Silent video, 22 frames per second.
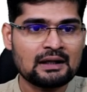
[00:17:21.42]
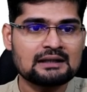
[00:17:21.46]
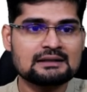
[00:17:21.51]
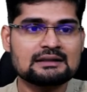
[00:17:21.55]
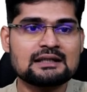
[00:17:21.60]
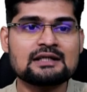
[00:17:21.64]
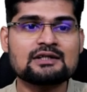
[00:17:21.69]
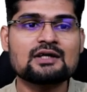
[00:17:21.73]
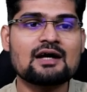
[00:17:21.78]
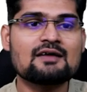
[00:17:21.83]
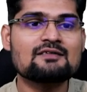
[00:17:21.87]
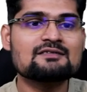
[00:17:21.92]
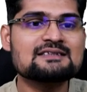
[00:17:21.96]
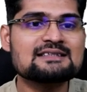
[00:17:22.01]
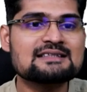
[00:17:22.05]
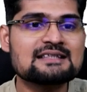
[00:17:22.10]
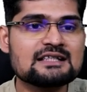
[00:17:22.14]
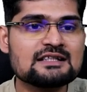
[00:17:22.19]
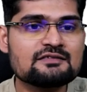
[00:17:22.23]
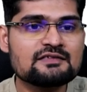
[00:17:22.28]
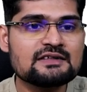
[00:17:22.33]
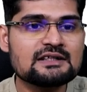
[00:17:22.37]
Then you have
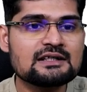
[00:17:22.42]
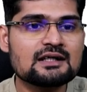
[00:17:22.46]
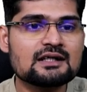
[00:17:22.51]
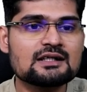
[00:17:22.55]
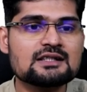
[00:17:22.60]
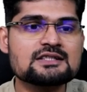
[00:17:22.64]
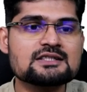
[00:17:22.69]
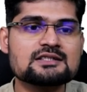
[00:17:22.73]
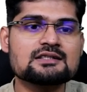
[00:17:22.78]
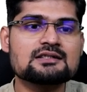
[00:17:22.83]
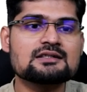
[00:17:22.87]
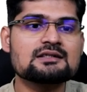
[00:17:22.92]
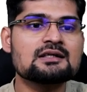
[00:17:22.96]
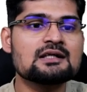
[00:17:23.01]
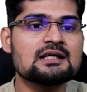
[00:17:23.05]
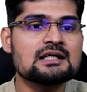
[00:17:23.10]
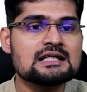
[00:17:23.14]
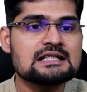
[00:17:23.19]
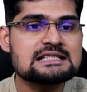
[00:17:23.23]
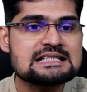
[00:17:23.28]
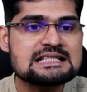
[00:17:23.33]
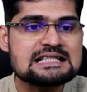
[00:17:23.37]
silviculture,
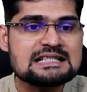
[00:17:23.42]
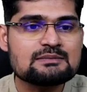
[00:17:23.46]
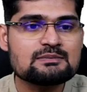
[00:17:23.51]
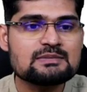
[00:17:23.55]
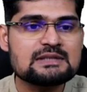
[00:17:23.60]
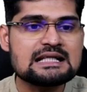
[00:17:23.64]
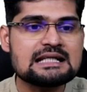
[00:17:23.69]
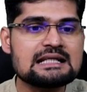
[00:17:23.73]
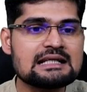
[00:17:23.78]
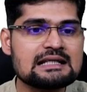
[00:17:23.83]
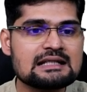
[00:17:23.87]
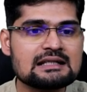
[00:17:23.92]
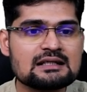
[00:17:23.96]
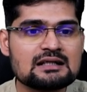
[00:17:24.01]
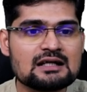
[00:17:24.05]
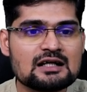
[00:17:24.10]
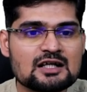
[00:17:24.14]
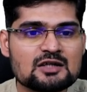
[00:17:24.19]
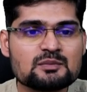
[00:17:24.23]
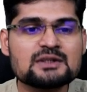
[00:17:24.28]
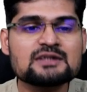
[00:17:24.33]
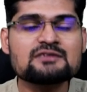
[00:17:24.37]
tree breeding,
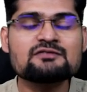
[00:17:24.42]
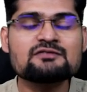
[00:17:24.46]
urban